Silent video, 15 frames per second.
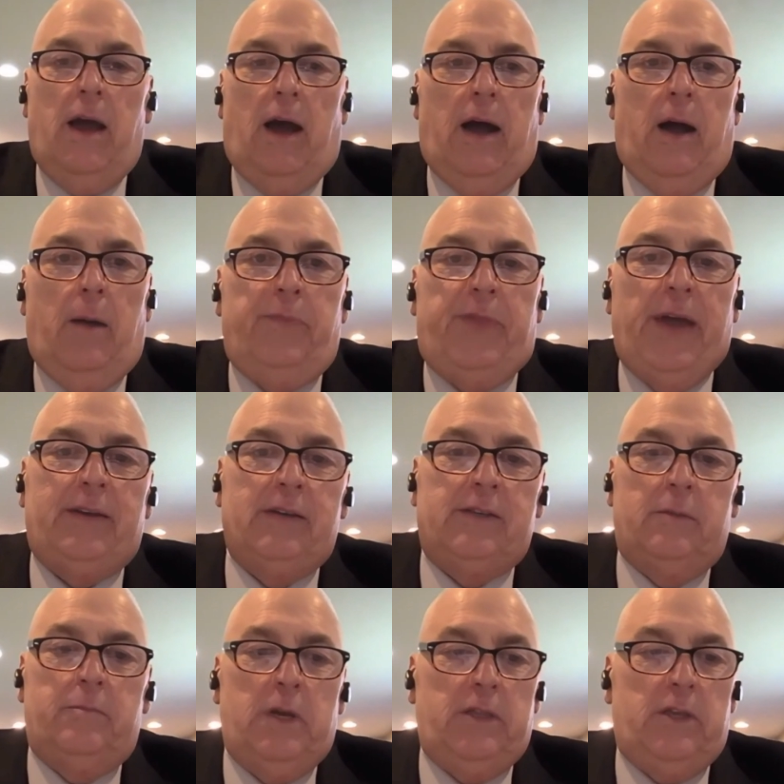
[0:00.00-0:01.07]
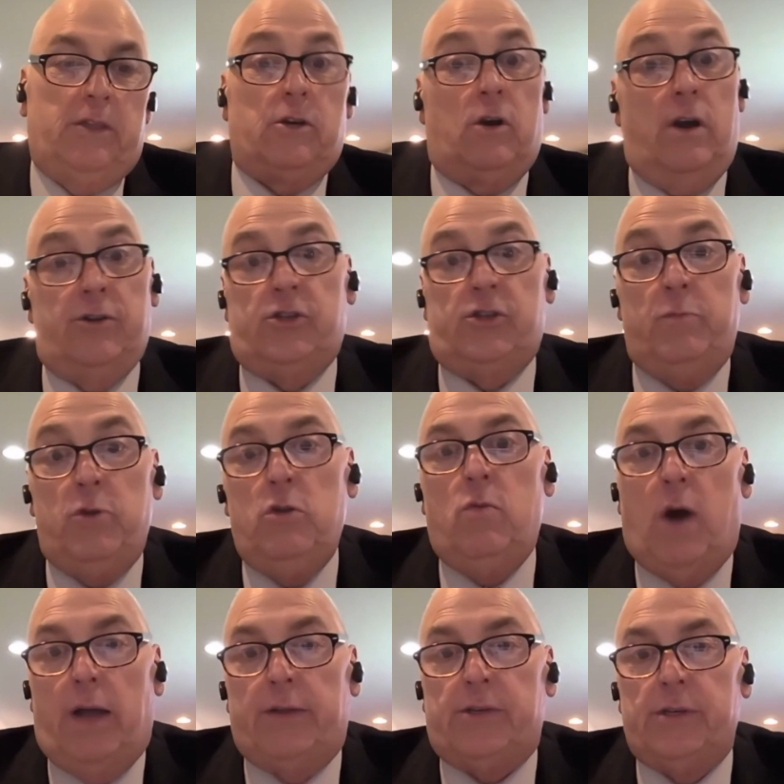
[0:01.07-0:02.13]
That doesn't mean that there aren't some
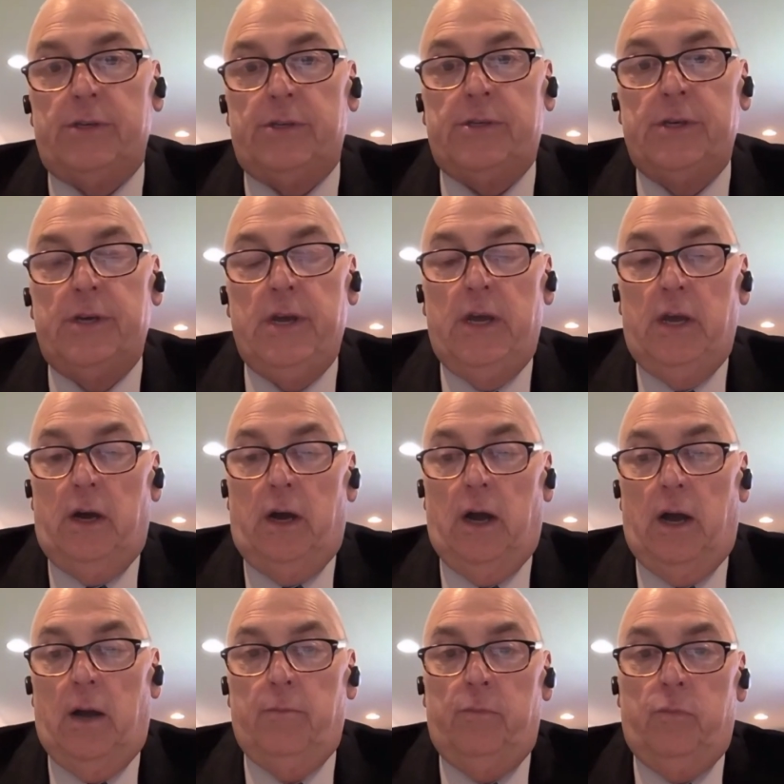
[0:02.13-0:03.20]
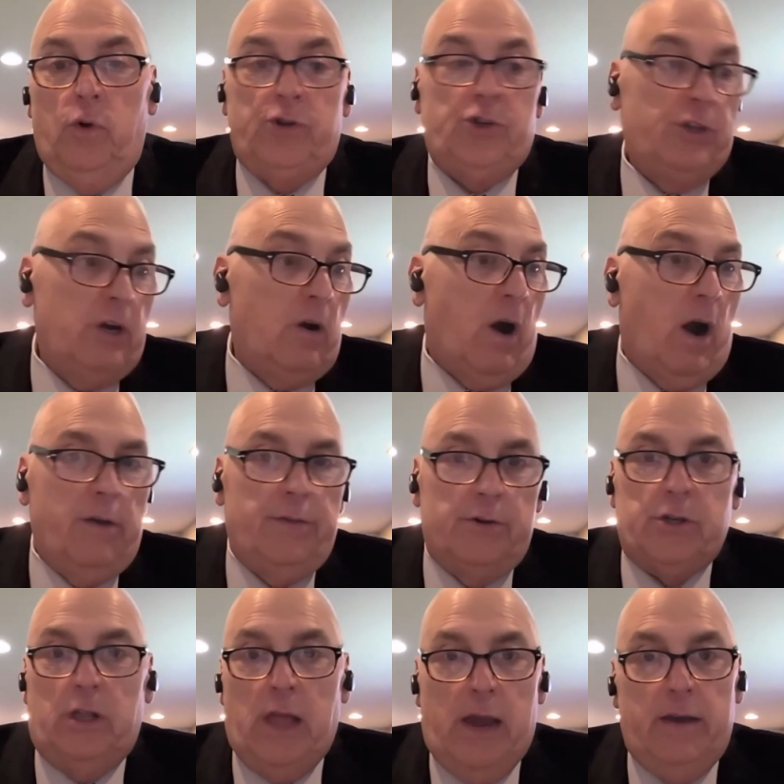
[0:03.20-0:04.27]
nuances, which there are.
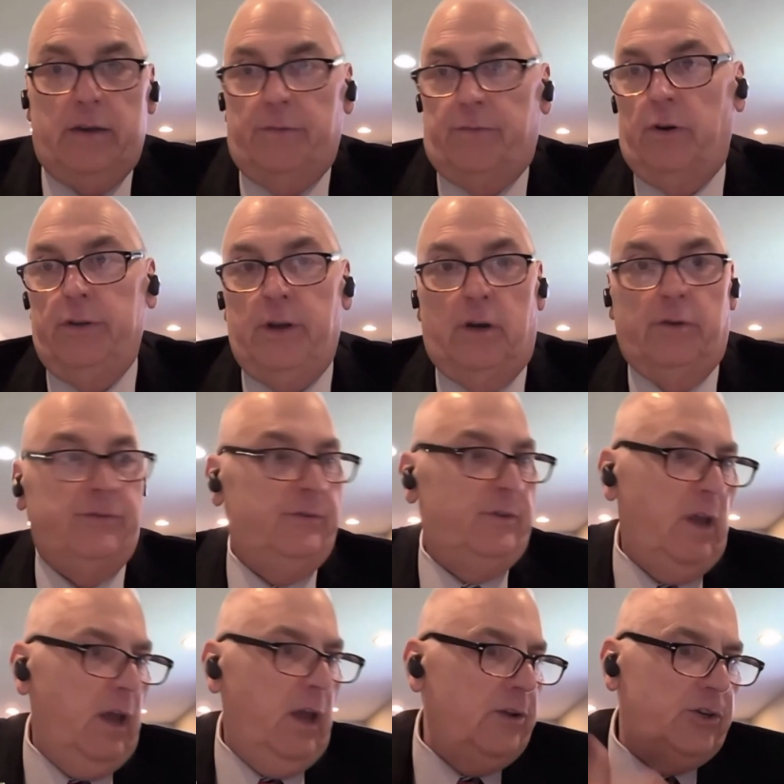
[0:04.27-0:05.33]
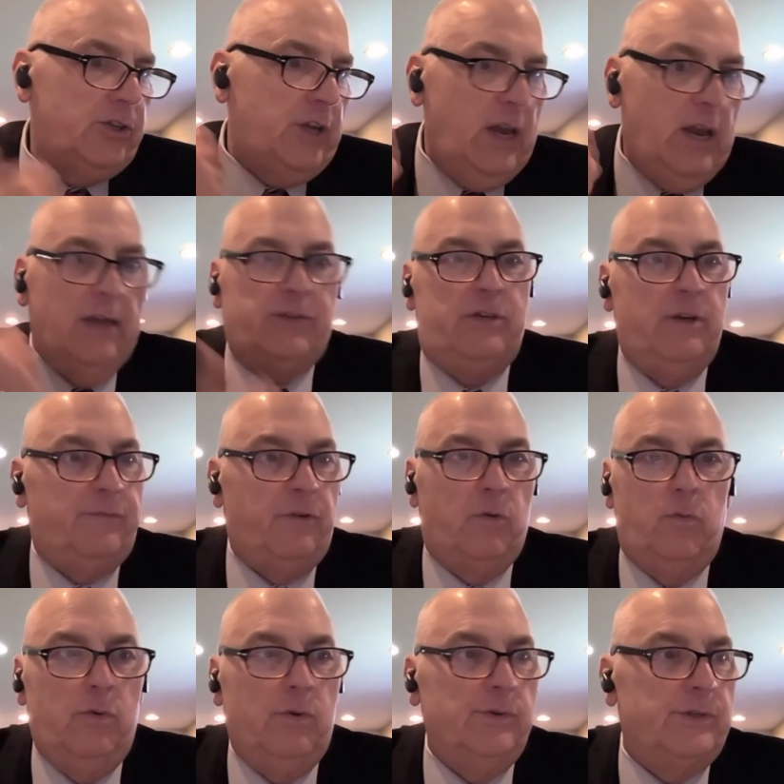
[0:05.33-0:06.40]
There's a lot of different, each state has
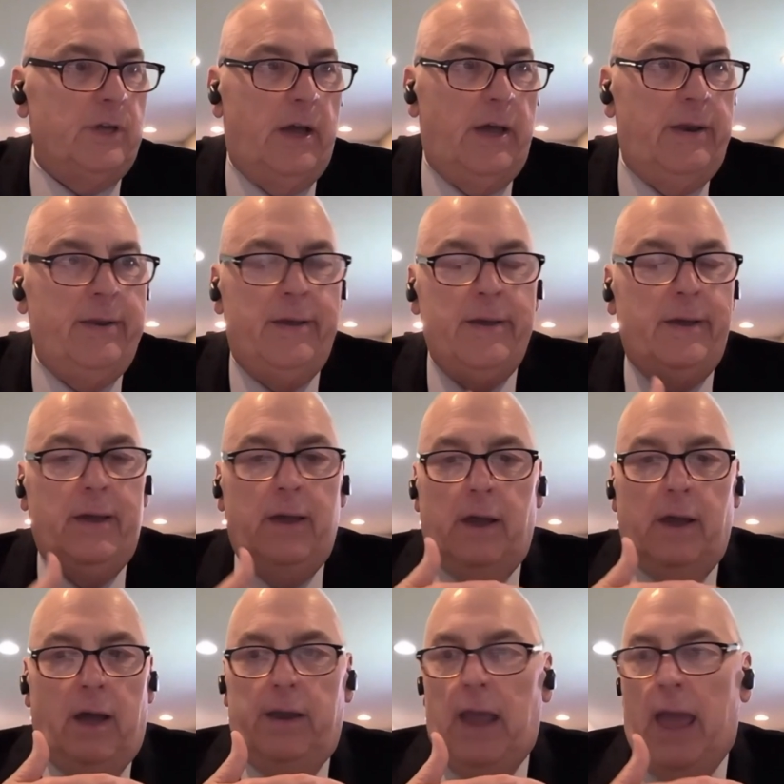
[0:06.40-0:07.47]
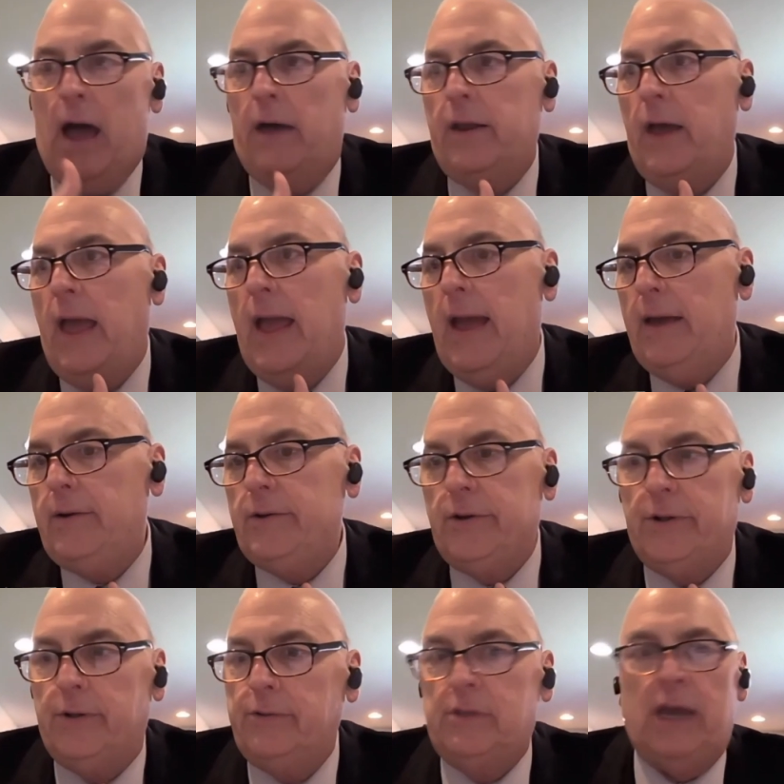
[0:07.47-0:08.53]
different rules on how to
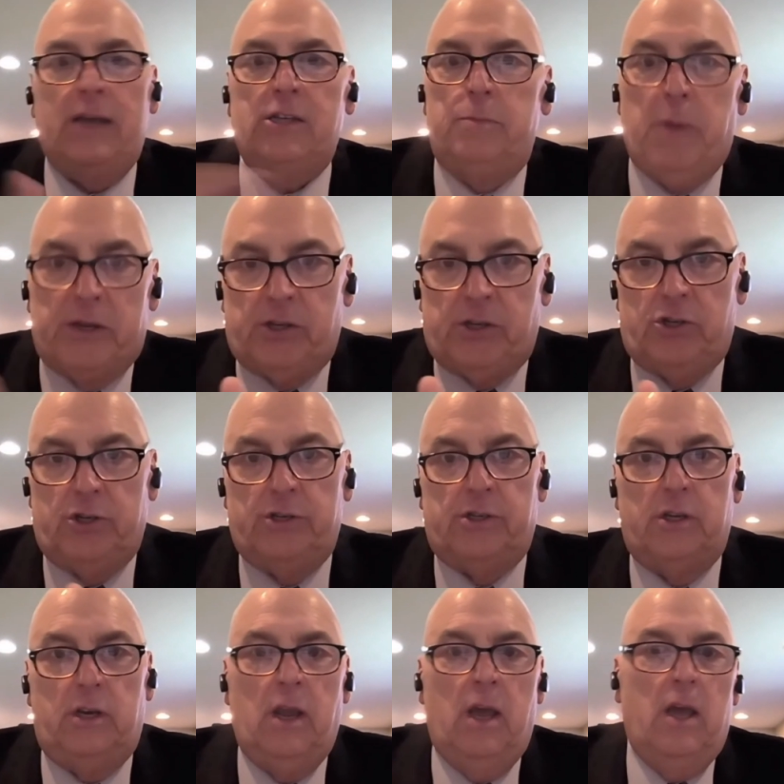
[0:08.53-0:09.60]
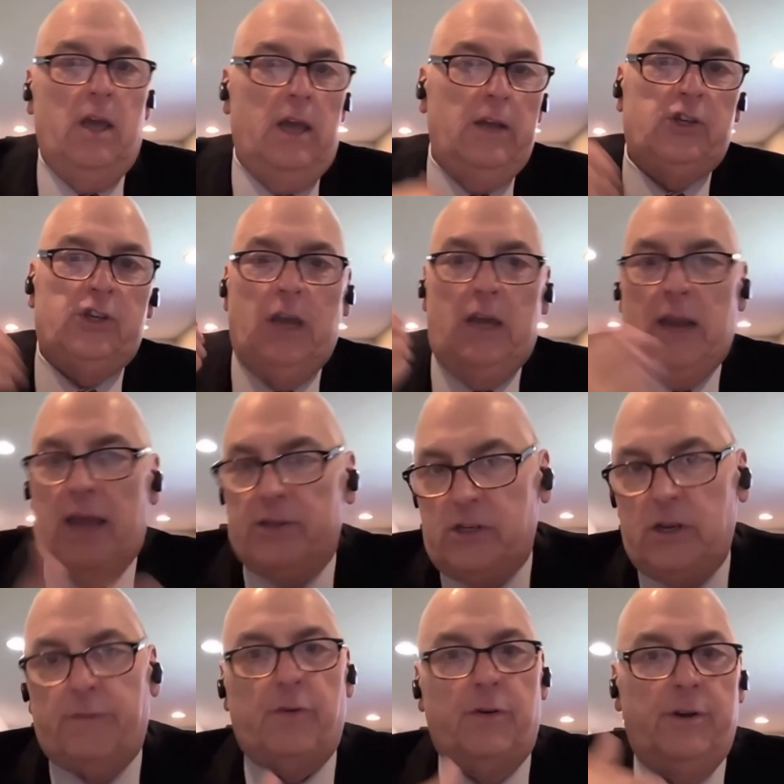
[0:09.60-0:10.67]
handle text messages, and each state
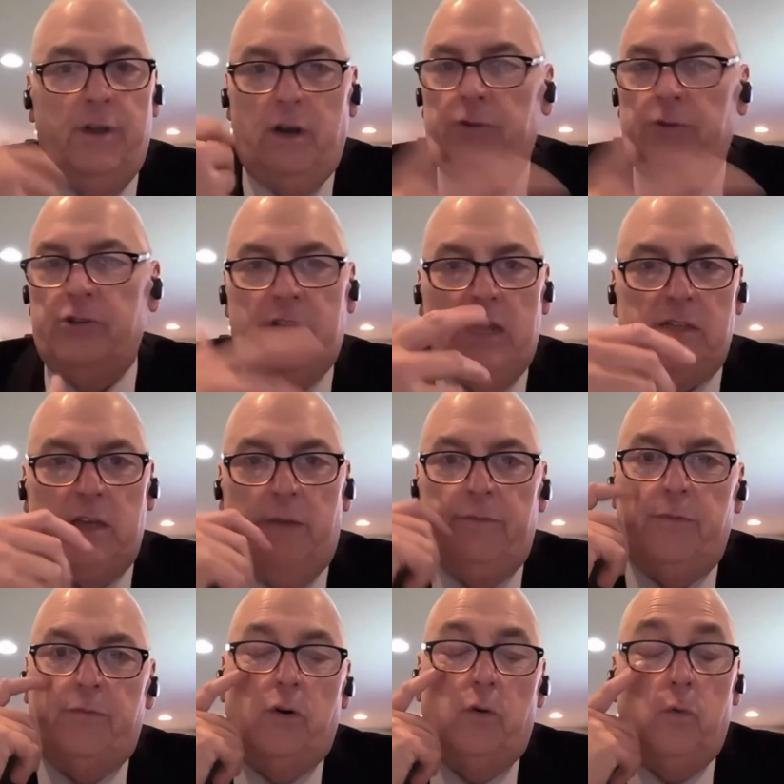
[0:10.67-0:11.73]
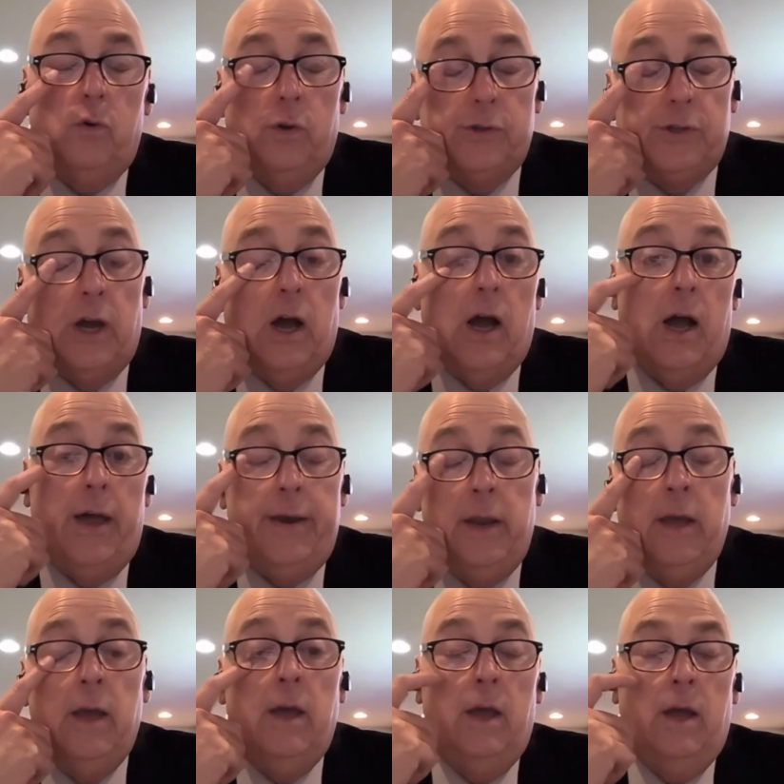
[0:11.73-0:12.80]
has different, states have different rules
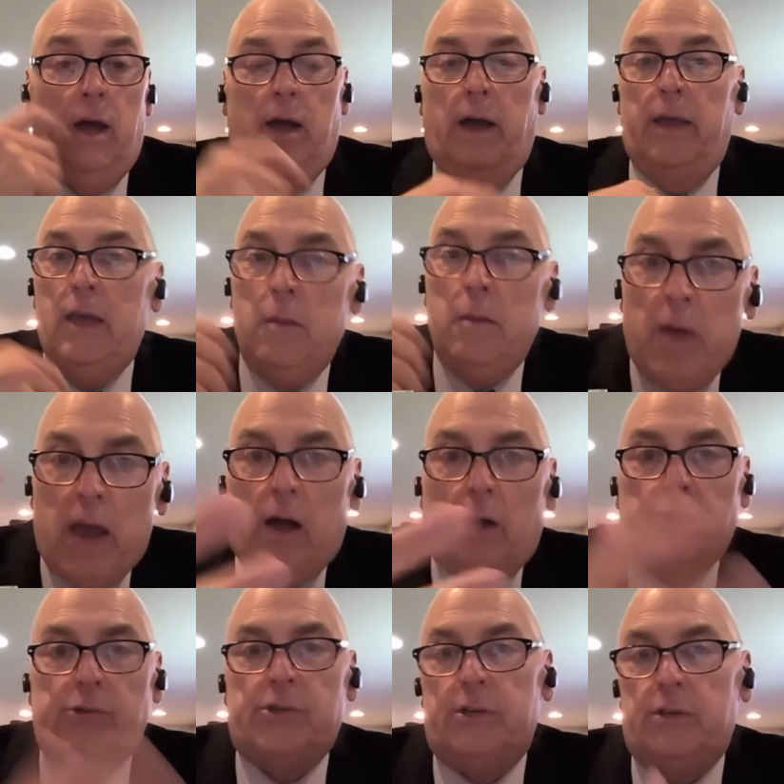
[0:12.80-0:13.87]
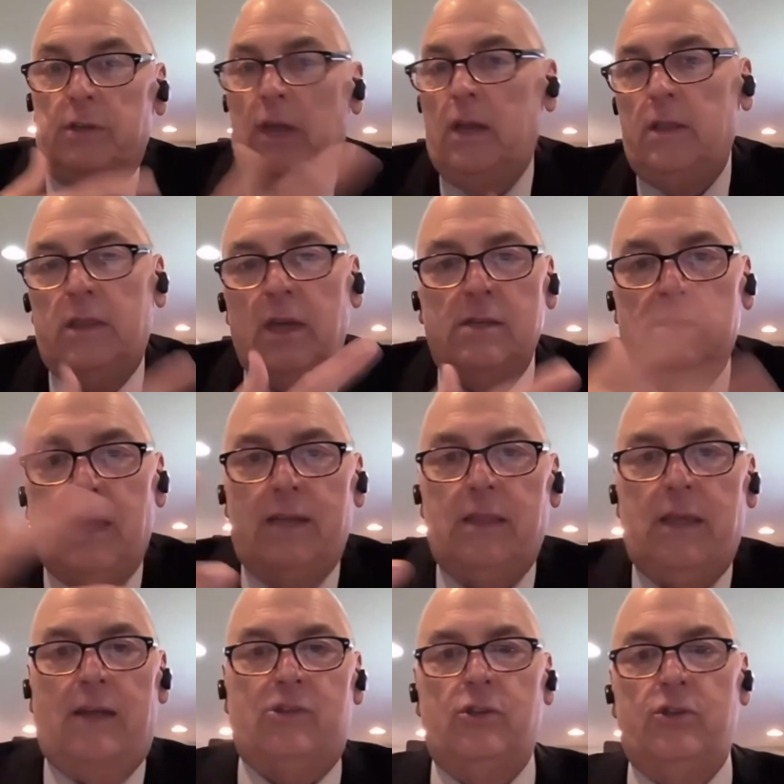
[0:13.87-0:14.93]
on emails and things
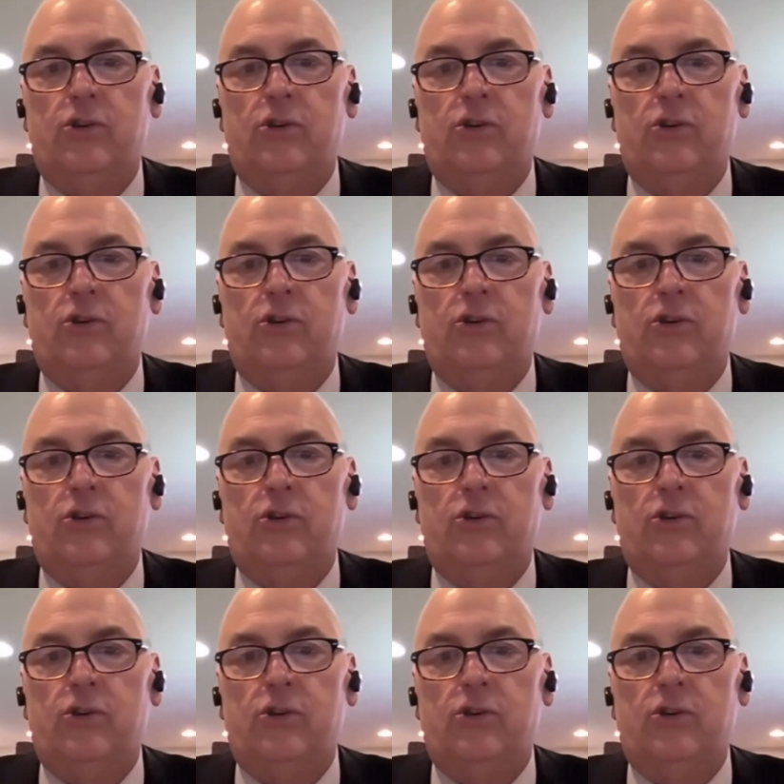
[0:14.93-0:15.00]
like that.